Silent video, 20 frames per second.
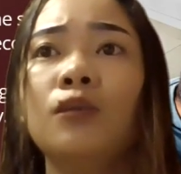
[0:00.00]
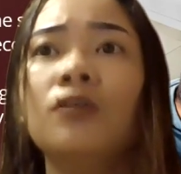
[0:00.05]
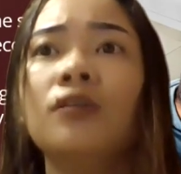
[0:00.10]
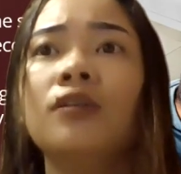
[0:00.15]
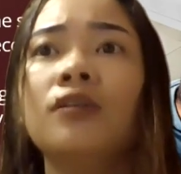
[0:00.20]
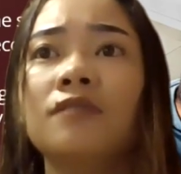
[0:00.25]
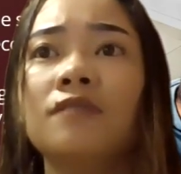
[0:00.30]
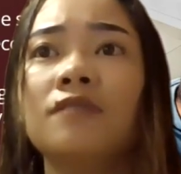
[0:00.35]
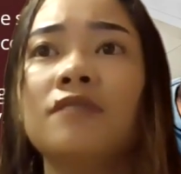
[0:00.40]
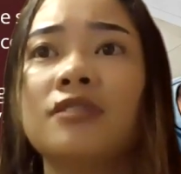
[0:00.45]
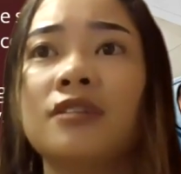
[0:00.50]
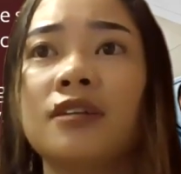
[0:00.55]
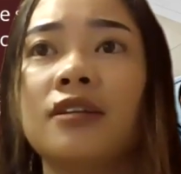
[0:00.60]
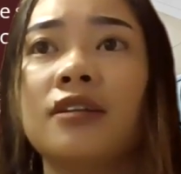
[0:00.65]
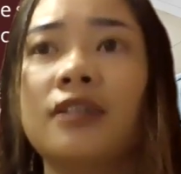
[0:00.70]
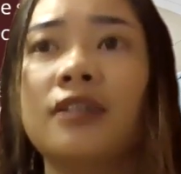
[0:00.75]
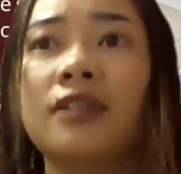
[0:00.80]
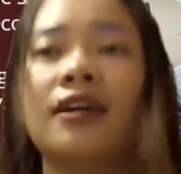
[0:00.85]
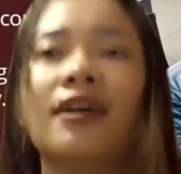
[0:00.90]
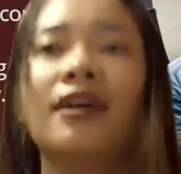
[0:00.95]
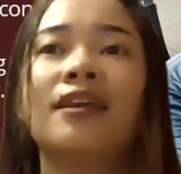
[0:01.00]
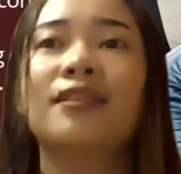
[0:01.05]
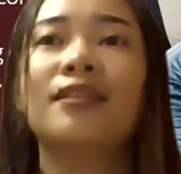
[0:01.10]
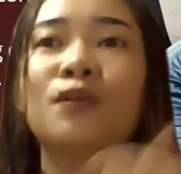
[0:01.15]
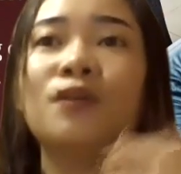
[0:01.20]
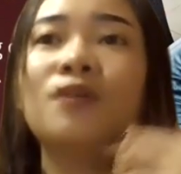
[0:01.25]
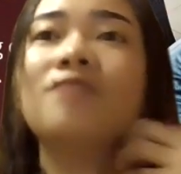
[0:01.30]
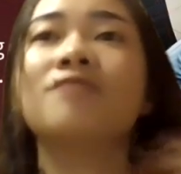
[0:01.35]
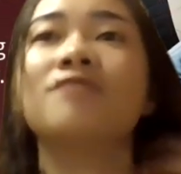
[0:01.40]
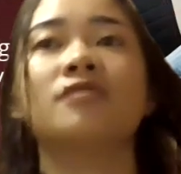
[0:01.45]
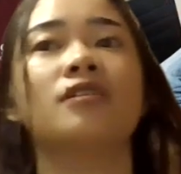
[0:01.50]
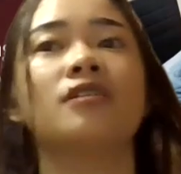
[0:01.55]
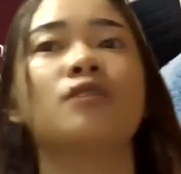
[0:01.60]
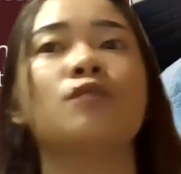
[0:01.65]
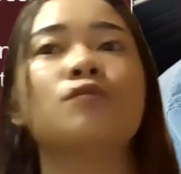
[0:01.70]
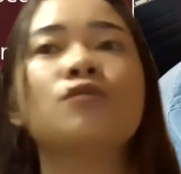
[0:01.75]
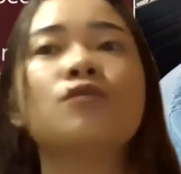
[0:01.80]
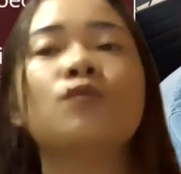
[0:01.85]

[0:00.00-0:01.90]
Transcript: local of the study. Local of the study